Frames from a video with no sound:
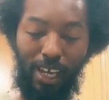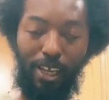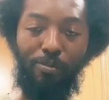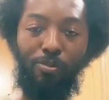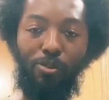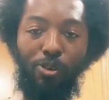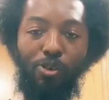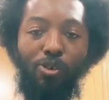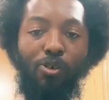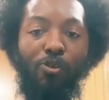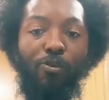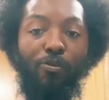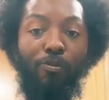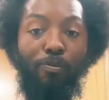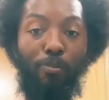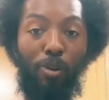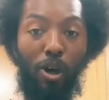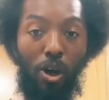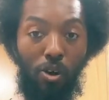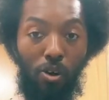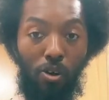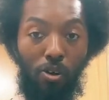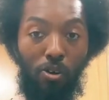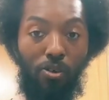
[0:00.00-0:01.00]
Improve
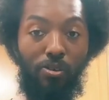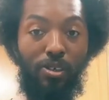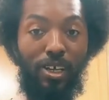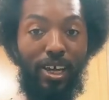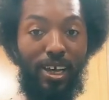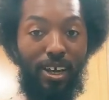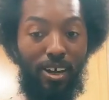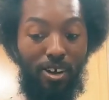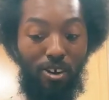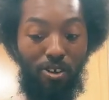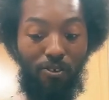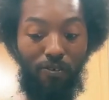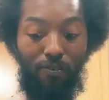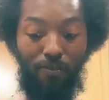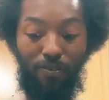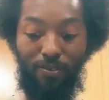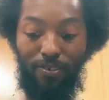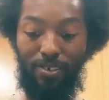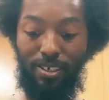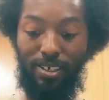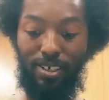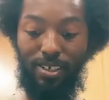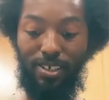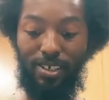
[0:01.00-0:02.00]
bone
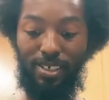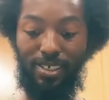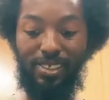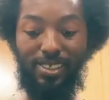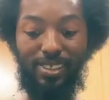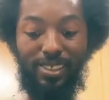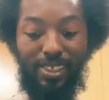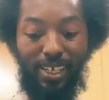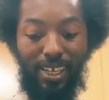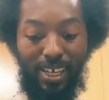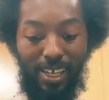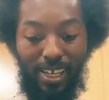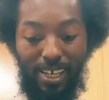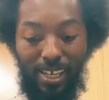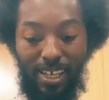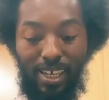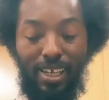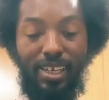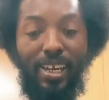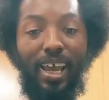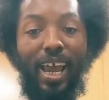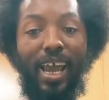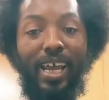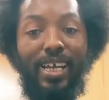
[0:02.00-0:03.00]
health,
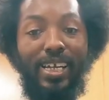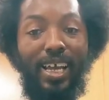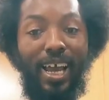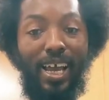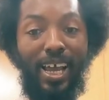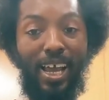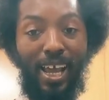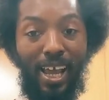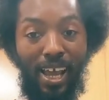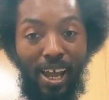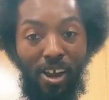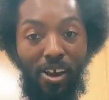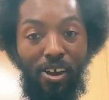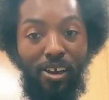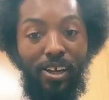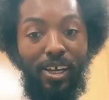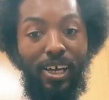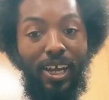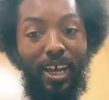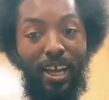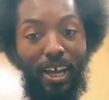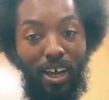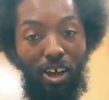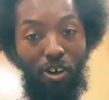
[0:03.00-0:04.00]
skin, and
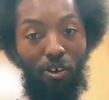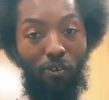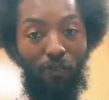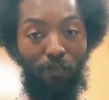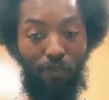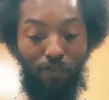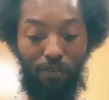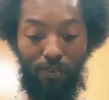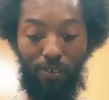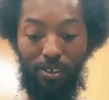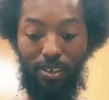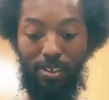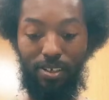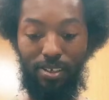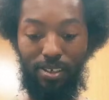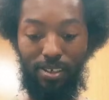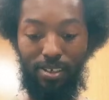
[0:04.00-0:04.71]
hair health.